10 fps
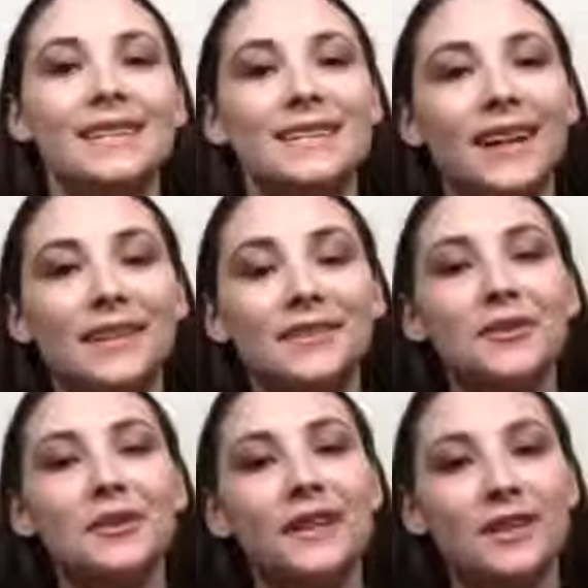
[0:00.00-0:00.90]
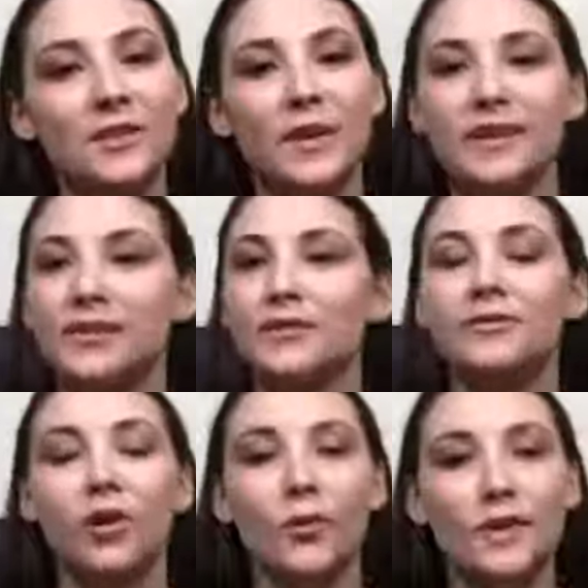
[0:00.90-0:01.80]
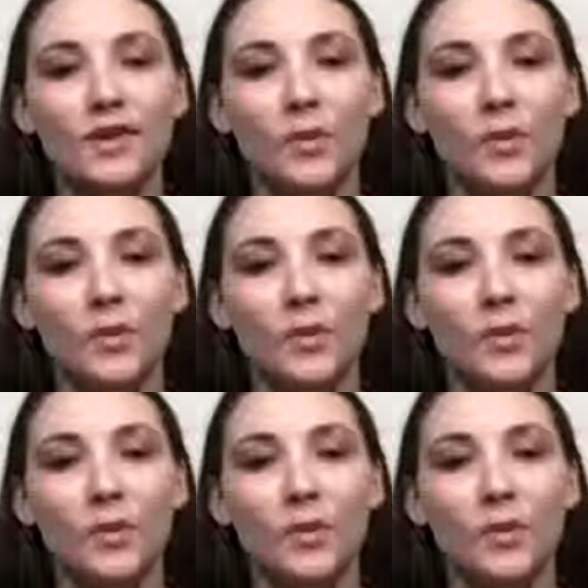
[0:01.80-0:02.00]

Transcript: It's a nice little inexpensive low-end